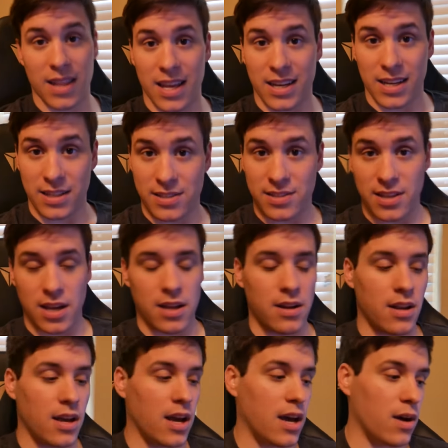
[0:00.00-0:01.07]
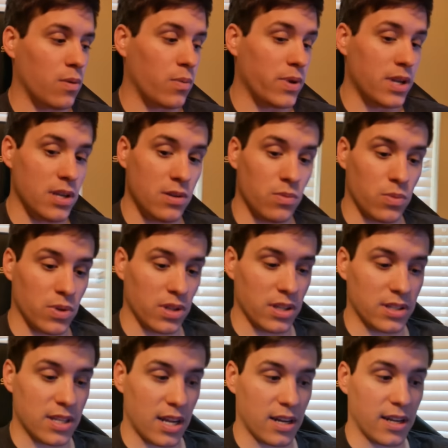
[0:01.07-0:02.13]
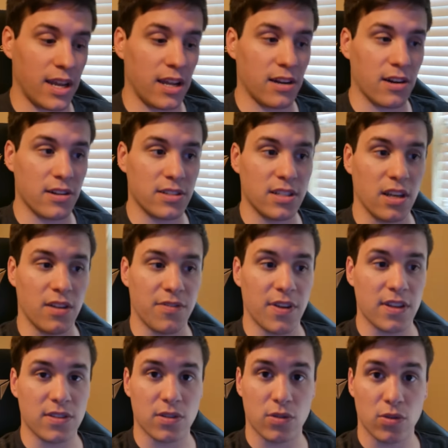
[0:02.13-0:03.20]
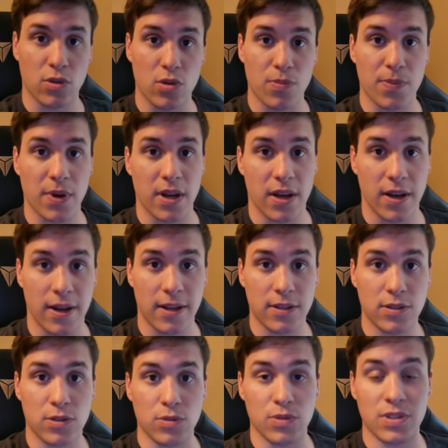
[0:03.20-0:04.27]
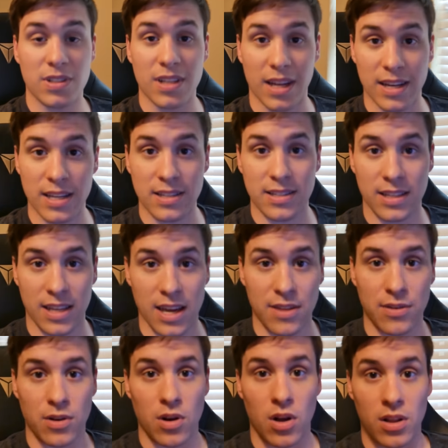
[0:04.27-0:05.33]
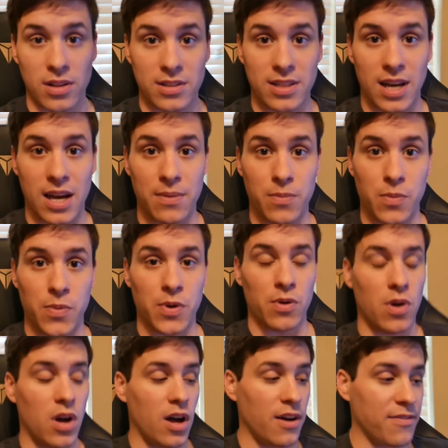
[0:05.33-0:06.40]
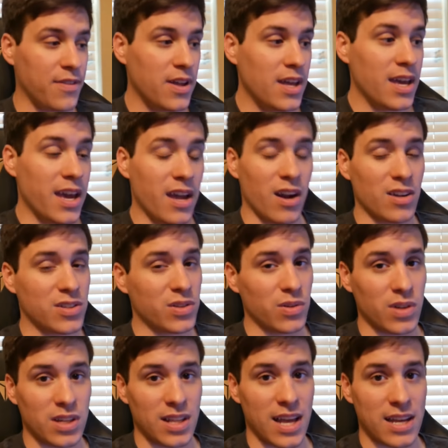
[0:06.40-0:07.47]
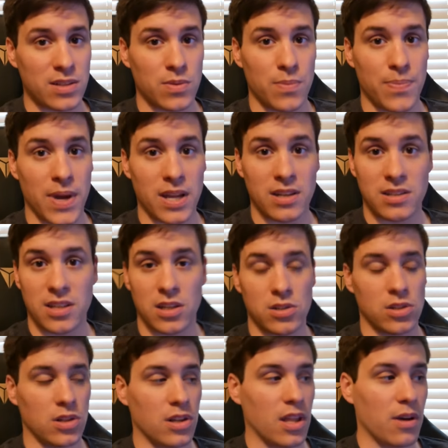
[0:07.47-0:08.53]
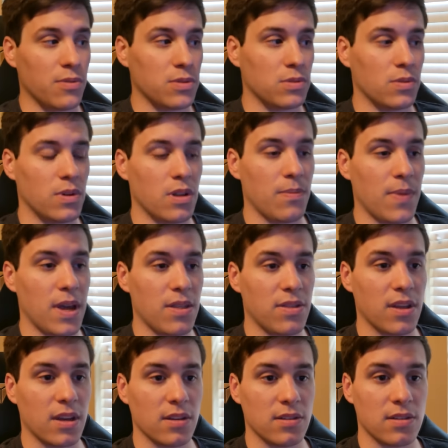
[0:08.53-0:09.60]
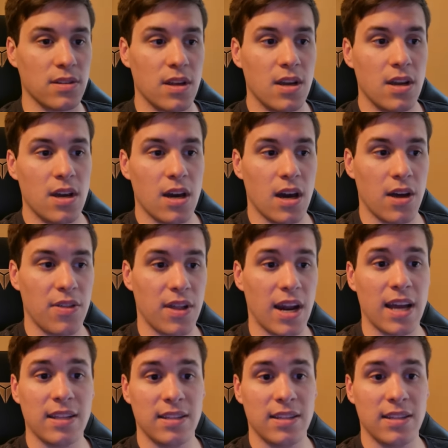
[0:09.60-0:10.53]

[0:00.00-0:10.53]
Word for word: like I said, uh, we really dedicated ourselves as a group uh, to study together all the time when we were off. And also in class, we paid attention, and that was one of the main things uh, that I